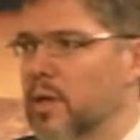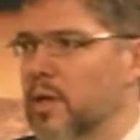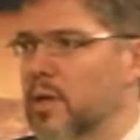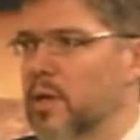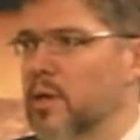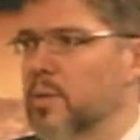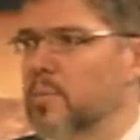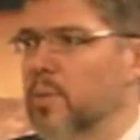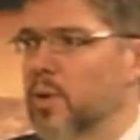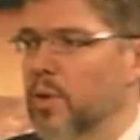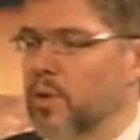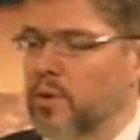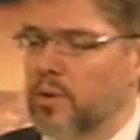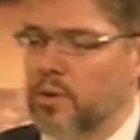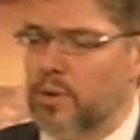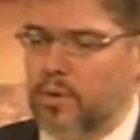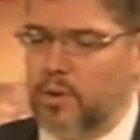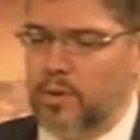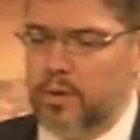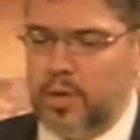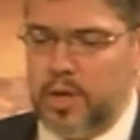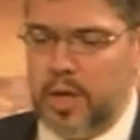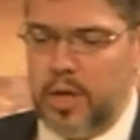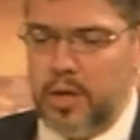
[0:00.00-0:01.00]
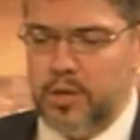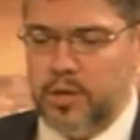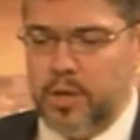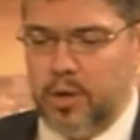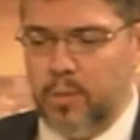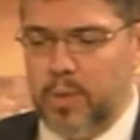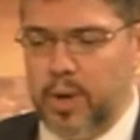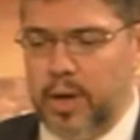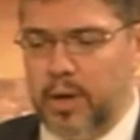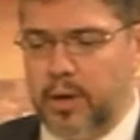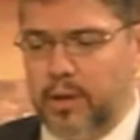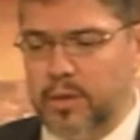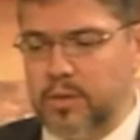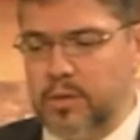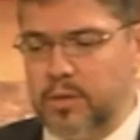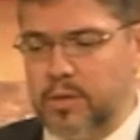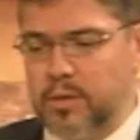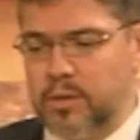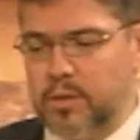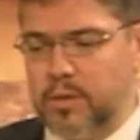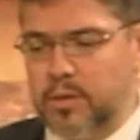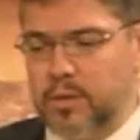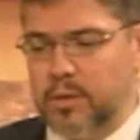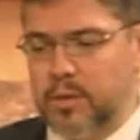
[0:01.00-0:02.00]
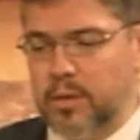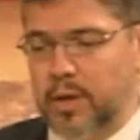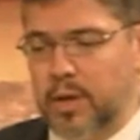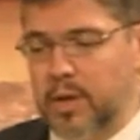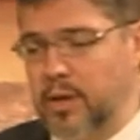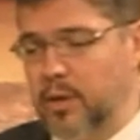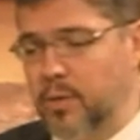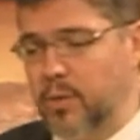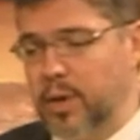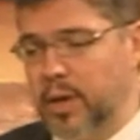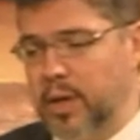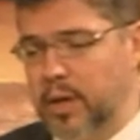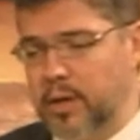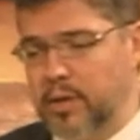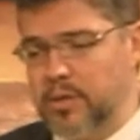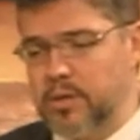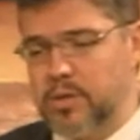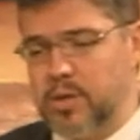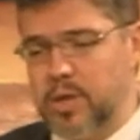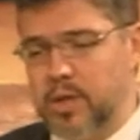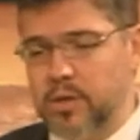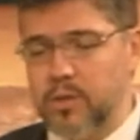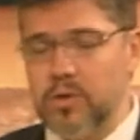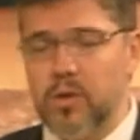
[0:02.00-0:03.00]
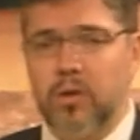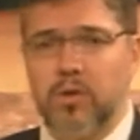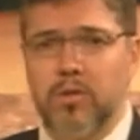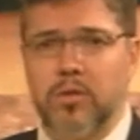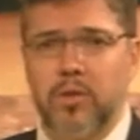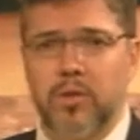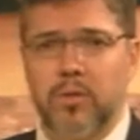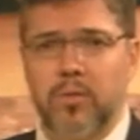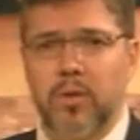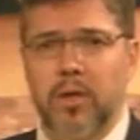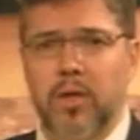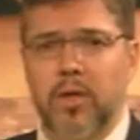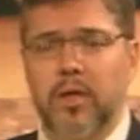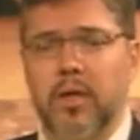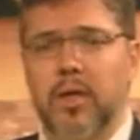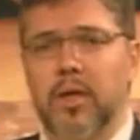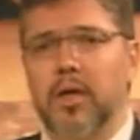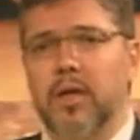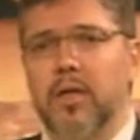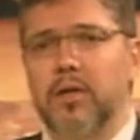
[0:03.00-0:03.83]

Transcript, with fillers: Mm -hmm. But to change our ways to any ways is, also wrong.